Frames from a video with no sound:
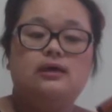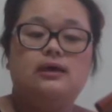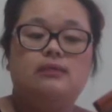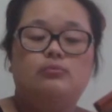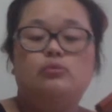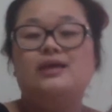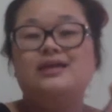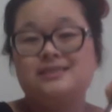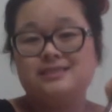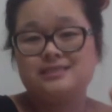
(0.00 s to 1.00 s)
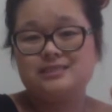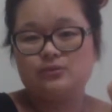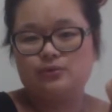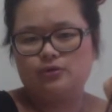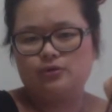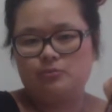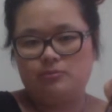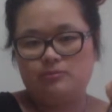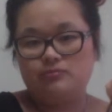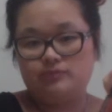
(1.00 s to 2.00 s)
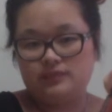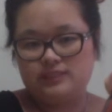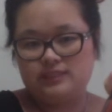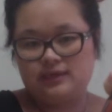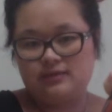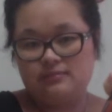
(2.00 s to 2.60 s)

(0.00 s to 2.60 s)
actually this is the oil that probably really started